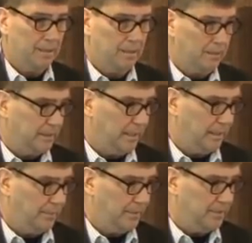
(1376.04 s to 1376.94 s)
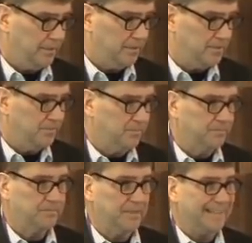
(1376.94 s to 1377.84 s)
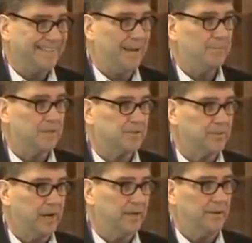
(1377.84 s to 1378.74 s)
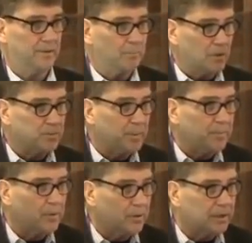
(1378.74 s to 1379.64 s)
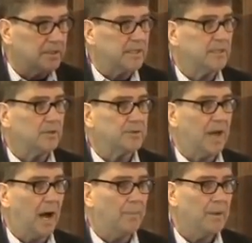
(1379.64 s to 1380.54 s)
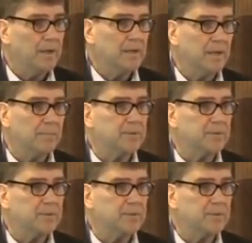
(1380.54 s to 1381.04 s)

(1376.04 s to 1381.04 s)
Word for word: Okay, I mean, there's not that much creative, you know, most people are looking to kill time in